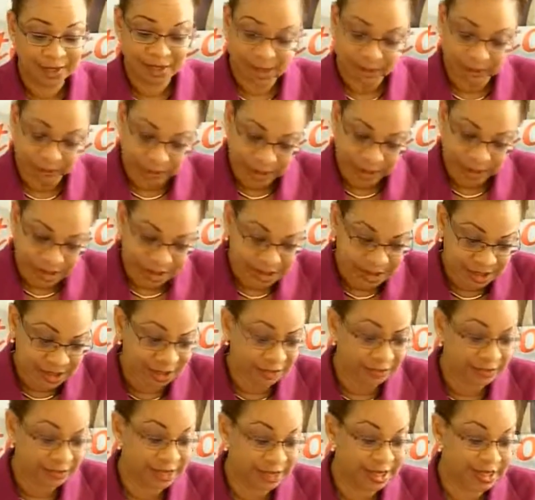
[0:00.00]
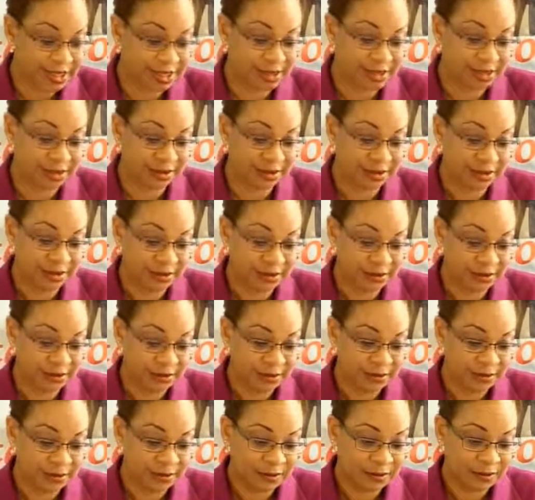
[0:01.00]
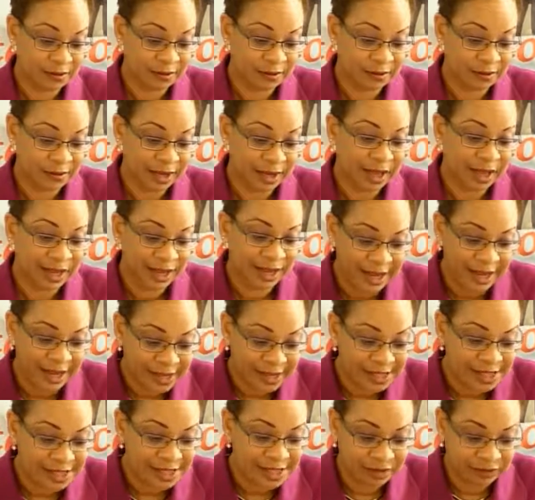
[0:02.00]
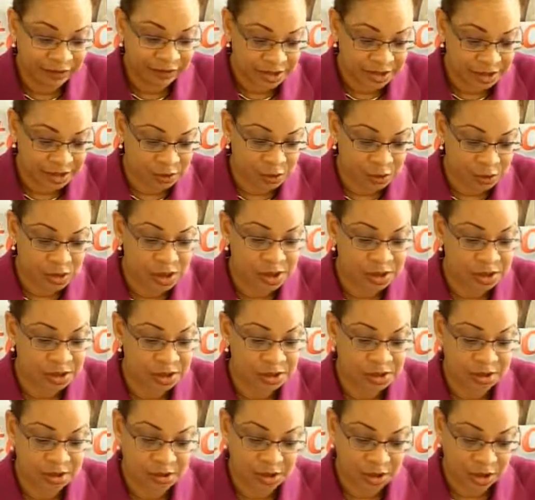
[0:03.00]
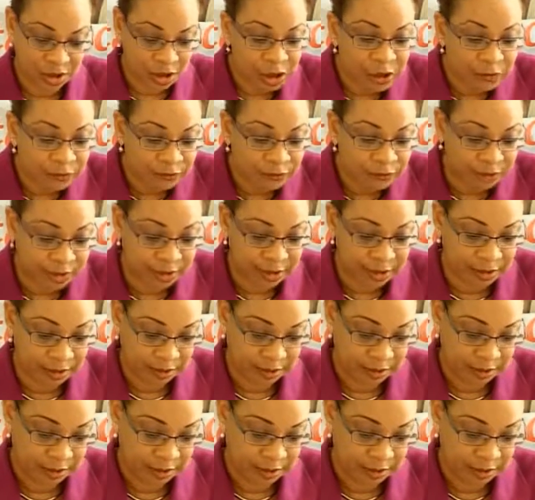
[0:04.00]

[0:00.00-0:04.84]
to bring serious and lasting resolution to the conflict